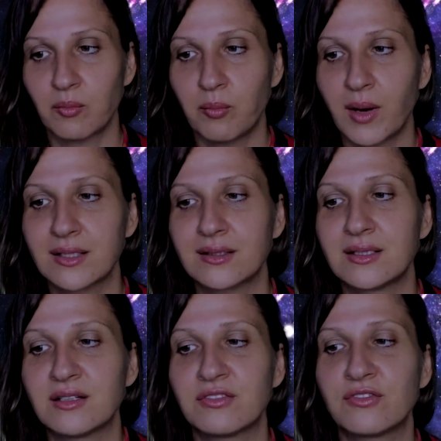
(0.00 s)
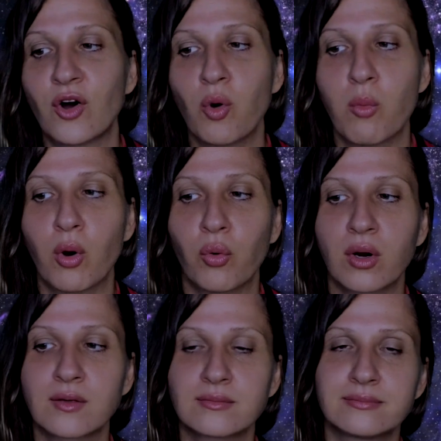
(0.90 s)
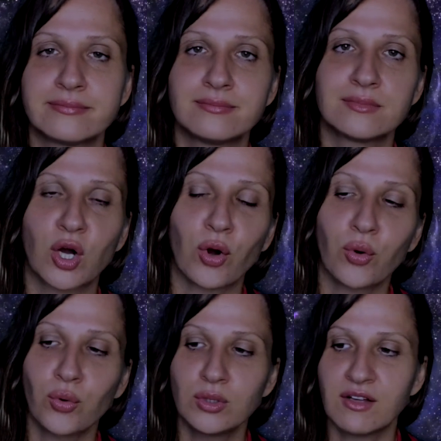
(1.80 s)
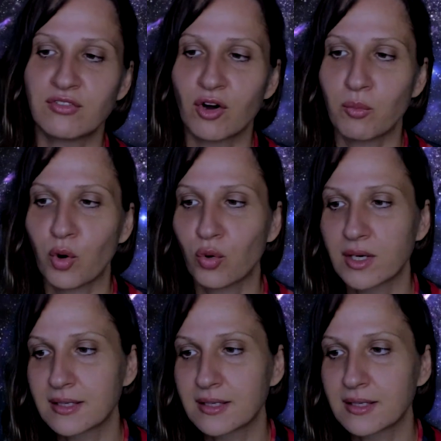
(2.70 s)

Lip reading: But the FOMO, oh the FOMO,